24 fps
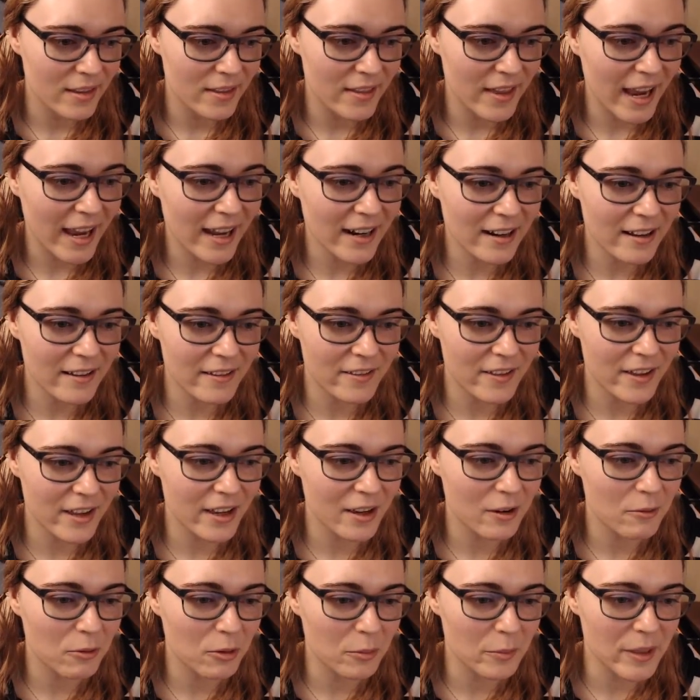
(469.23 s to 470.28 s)
that, I
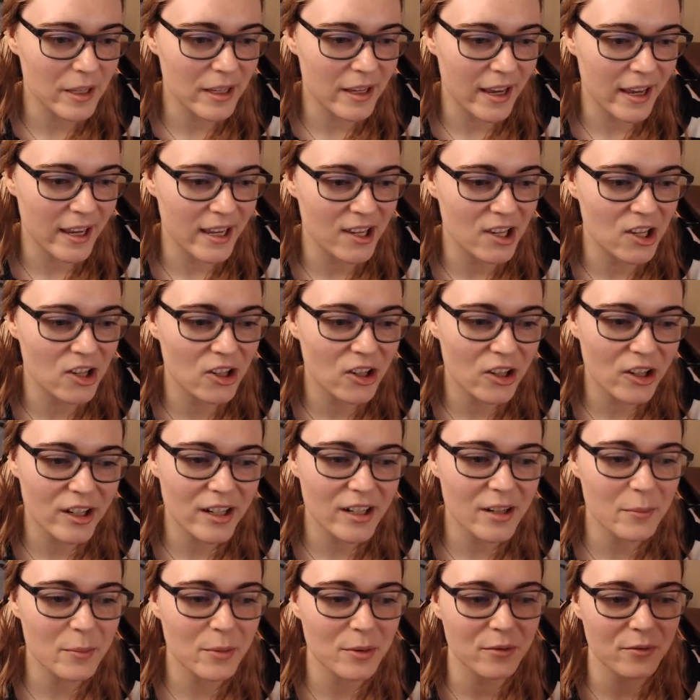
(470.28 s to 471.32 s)
think, will be a
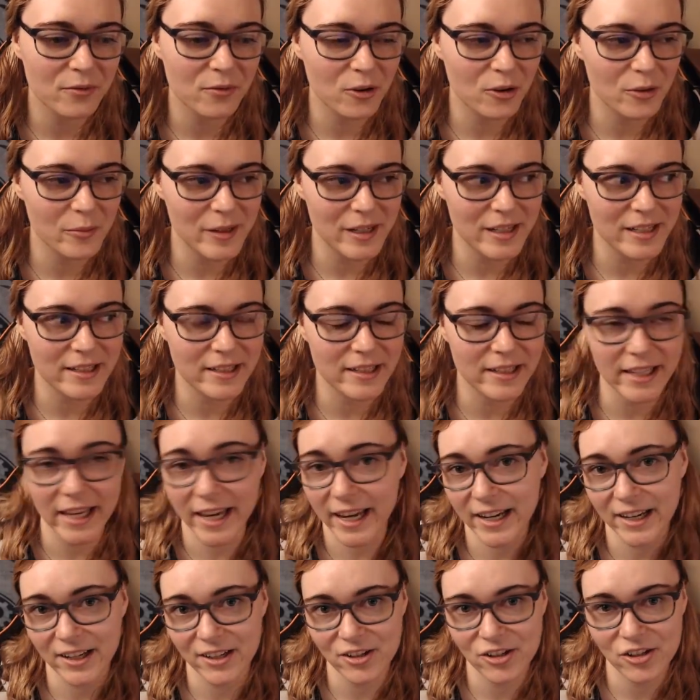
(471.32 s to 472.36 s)
good performance
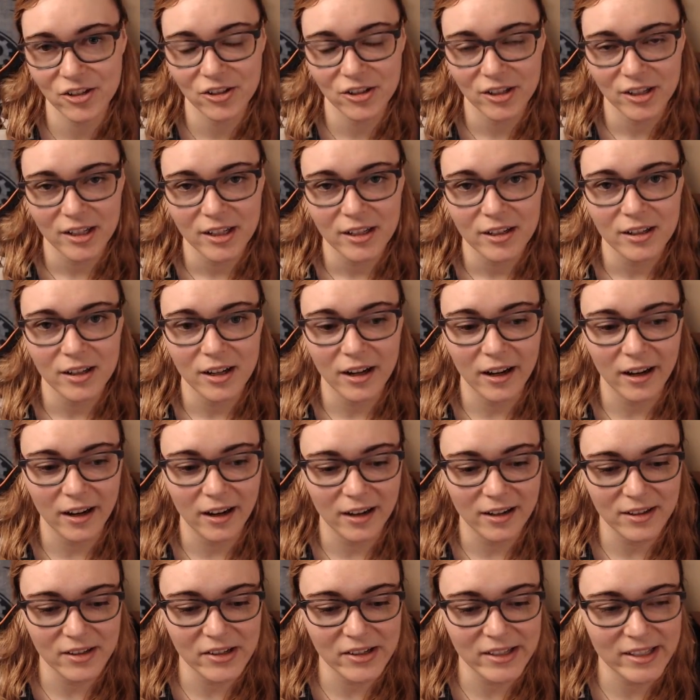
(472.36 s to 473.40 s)
gauge
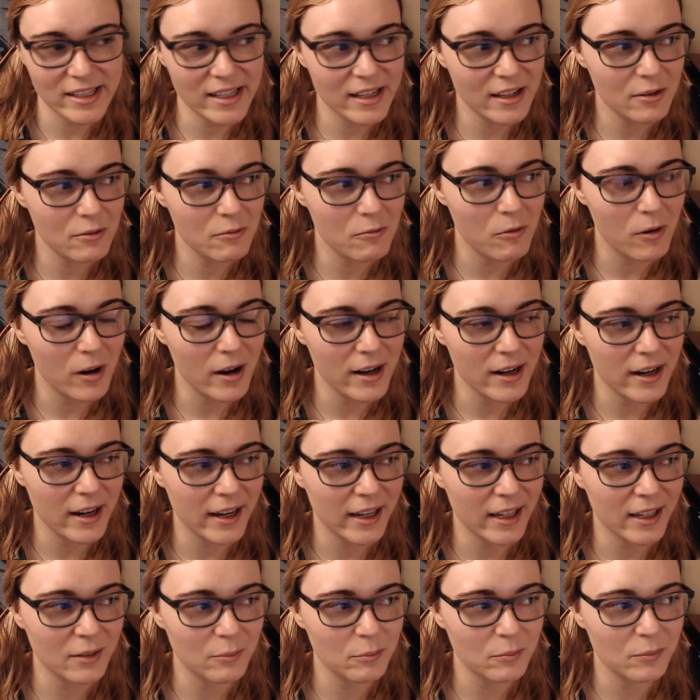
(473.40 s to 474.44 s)
to see what
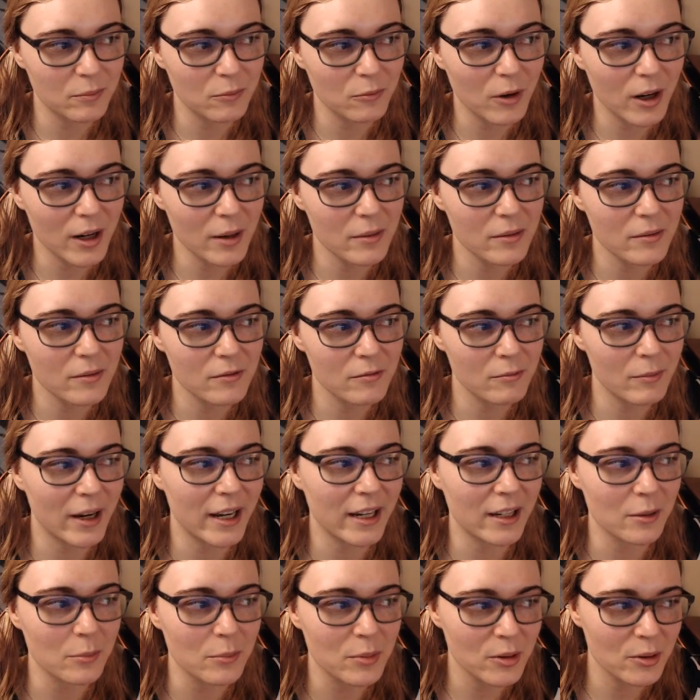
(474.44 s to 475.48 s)

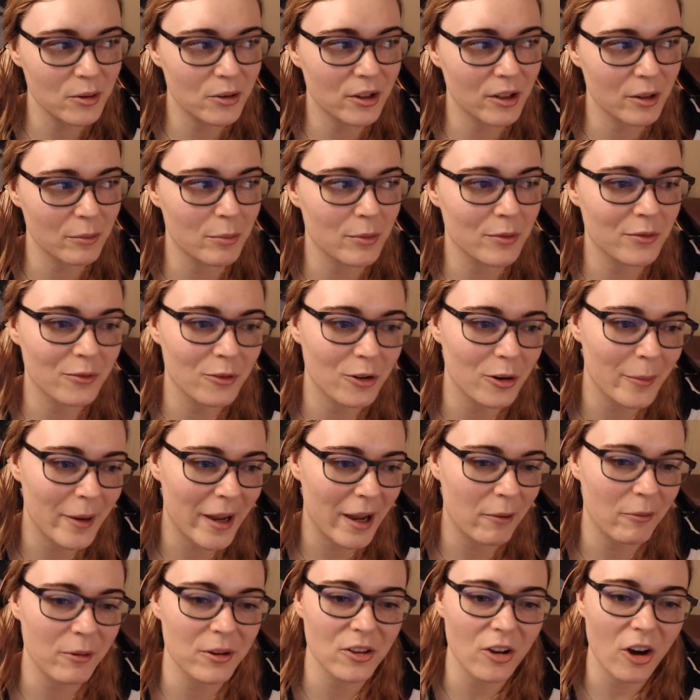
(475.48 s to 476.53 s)
my computer can perform
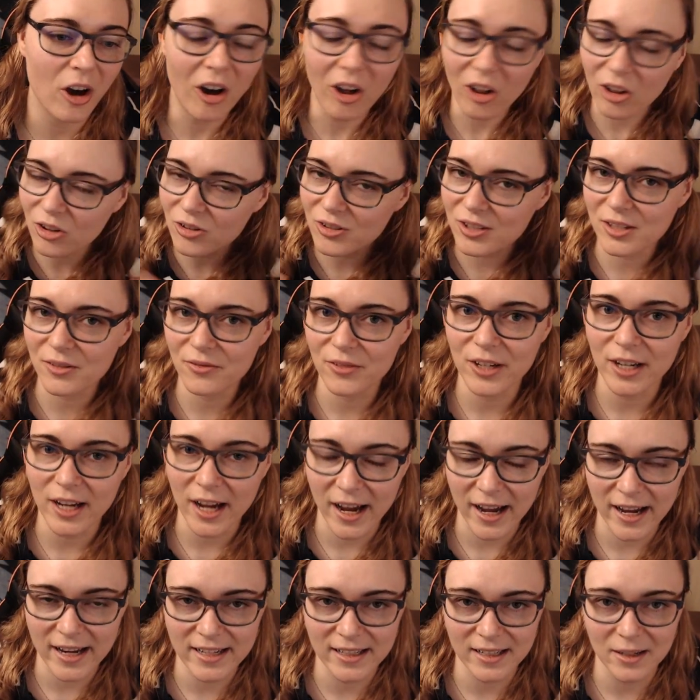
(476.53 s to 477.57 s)
at with all those different
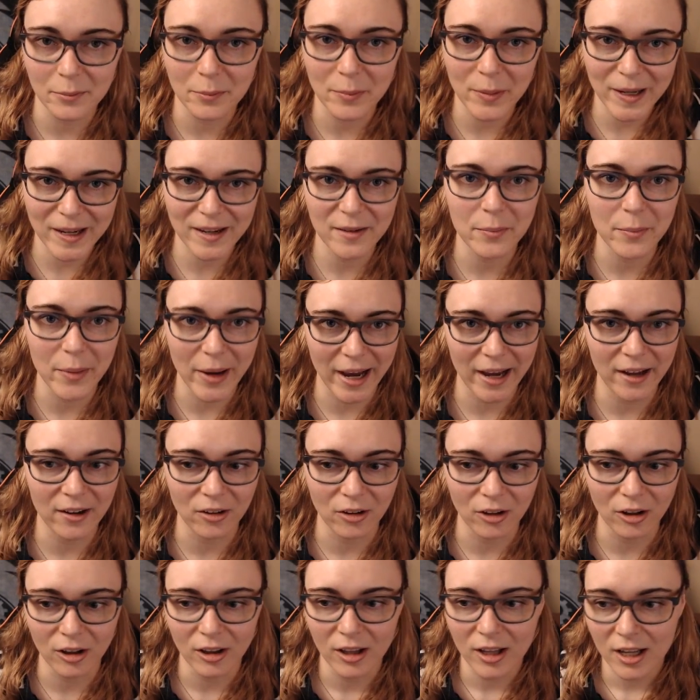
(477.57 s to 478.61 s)
guys, a big
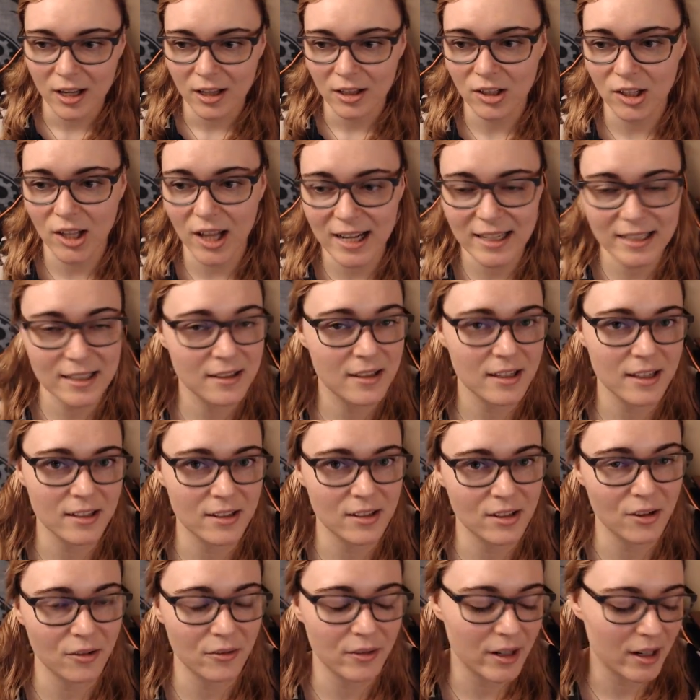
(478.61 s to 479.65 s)
battle, lots of
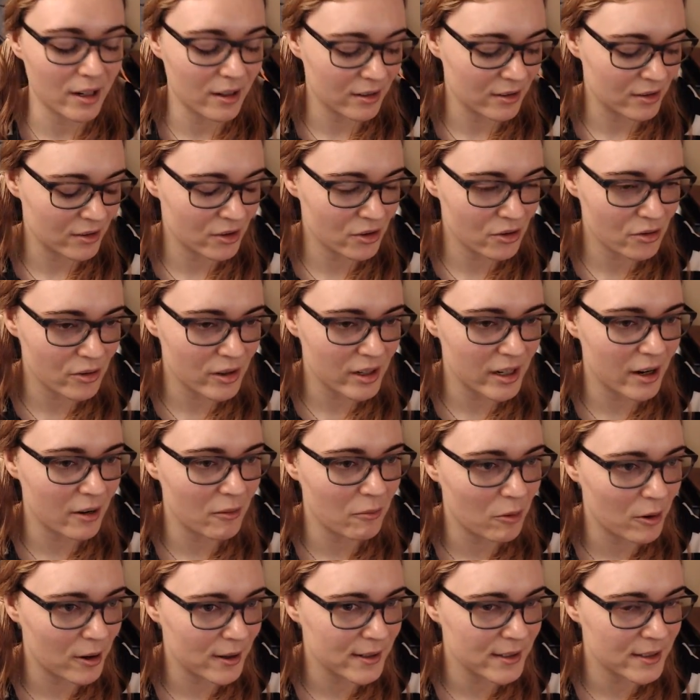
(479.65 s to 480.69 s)
things going on the screen
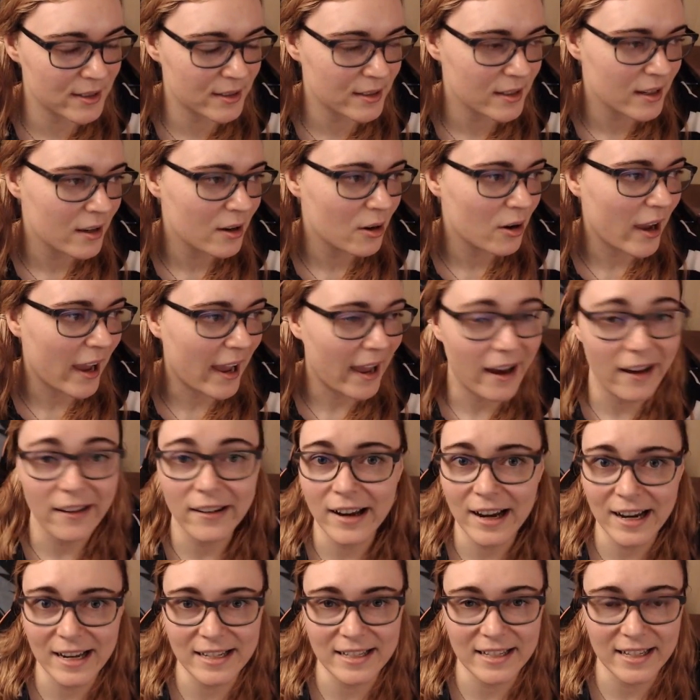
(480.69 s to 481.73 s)
at once,
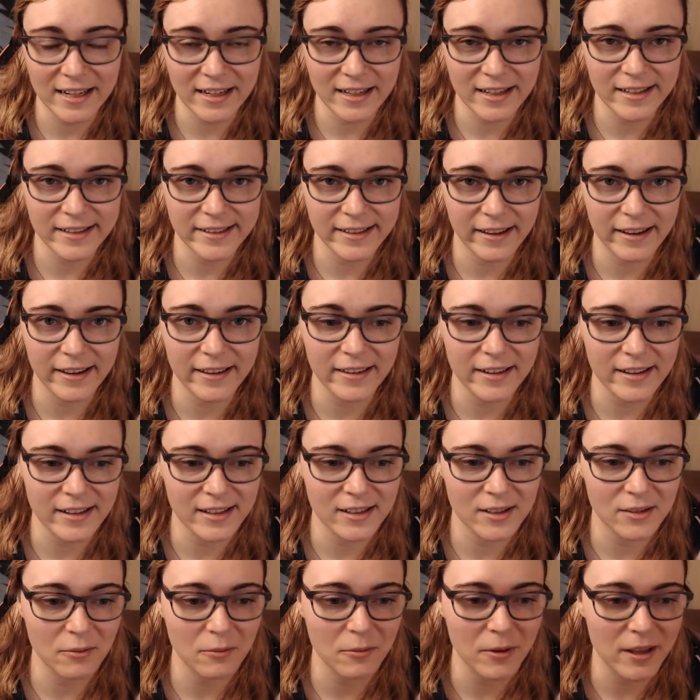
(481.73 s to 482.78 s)
on high settings like
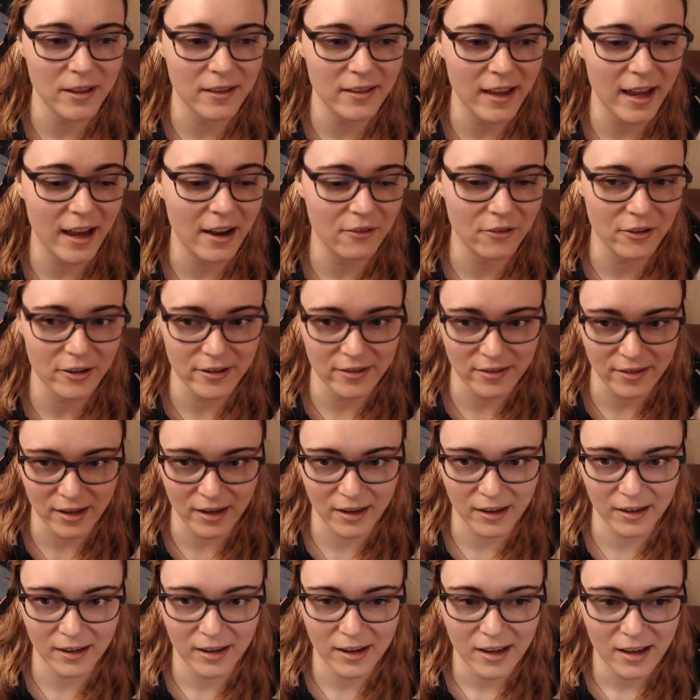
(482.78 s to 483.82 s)
this, with
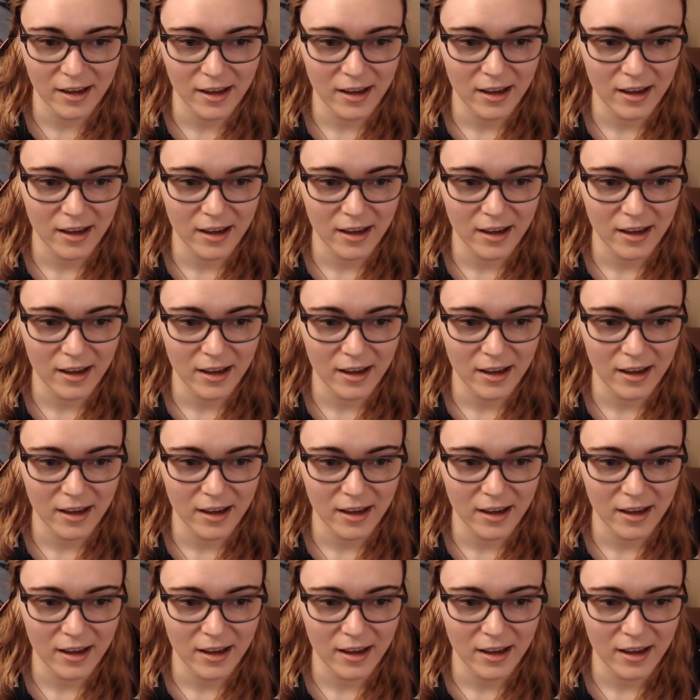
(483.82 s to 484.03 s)
everything.